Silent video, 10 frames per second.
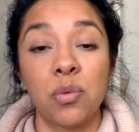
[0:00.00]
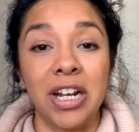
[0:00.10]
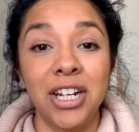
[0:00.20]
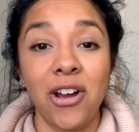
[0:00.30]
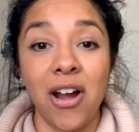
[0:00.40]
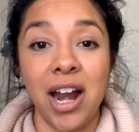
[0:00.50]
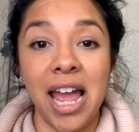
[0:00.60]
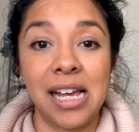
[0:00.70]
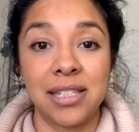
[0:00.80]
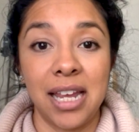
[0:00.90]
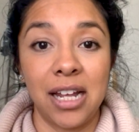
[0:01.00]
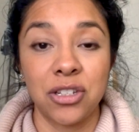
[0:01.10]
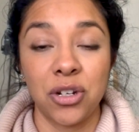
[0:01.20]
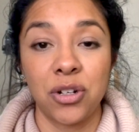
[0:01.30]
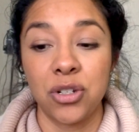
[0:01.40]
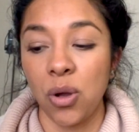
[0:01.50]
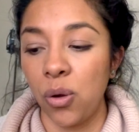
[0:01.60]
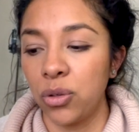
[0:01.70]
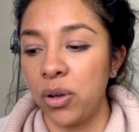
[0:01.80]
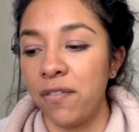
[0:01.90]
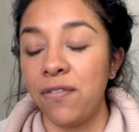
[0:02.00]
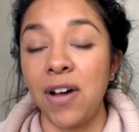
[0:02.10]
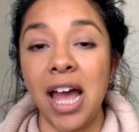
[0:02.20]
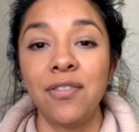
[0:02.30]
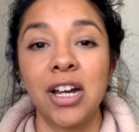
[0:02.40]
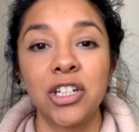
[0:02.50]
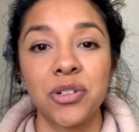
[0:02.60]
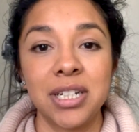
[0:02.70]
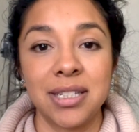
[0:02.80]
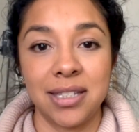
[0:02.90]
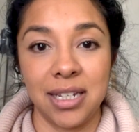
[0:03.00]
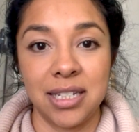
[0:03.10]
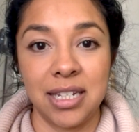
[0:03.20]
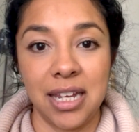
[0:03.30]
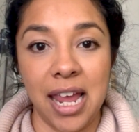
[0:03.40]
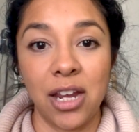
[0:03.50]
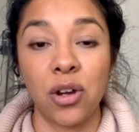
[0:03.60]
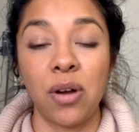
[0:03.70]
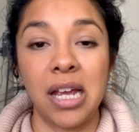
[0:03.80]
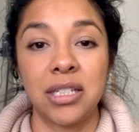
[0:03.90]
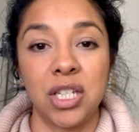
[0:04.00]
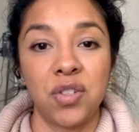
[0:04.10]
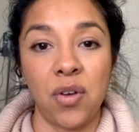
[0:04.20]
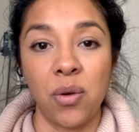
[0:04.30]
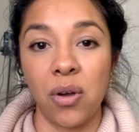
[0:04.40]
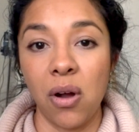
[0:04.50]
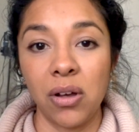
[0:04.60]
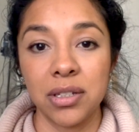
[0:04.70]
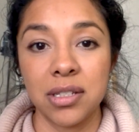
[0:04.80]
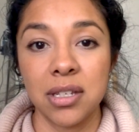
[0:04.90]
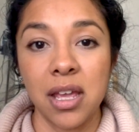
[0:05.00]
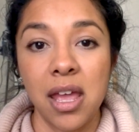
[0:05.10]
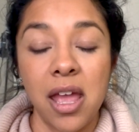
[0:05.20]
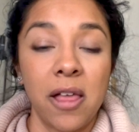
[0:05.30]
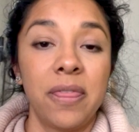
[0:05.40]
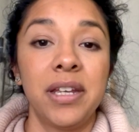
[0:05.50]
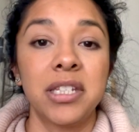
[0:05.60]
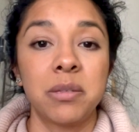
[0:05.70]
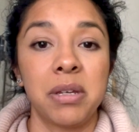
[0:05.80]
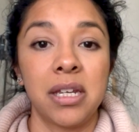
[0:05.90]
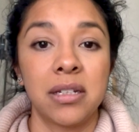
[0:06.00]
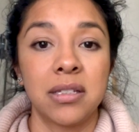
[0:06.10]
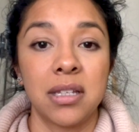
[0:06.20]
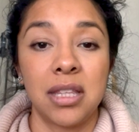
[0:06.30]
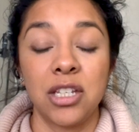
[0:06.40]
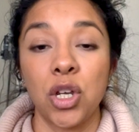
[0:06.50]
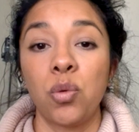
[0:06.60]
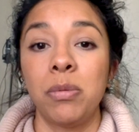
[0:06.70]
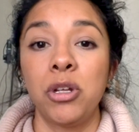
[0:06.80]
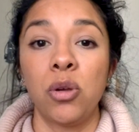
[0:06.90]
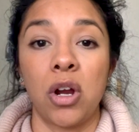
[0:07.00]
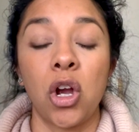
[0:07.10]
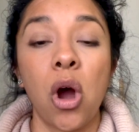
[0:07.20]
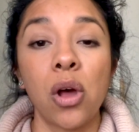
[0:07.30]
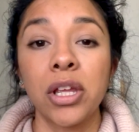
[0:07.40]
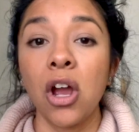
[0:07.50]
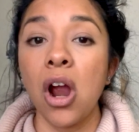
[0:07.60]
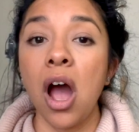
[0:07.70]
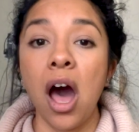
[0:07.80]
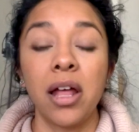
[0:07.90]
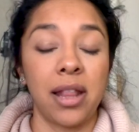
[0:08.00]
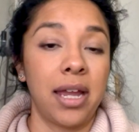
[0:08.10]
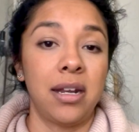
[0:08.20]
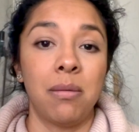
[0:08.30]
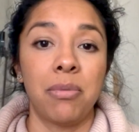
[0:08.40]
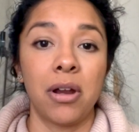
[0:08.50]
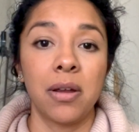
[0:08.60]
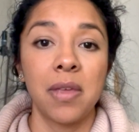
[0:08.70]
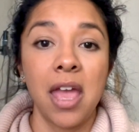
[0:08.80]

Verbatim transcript: Rended Heart has answered a total of 568 crisis phone calls. This means these are women who are calling our hotline number.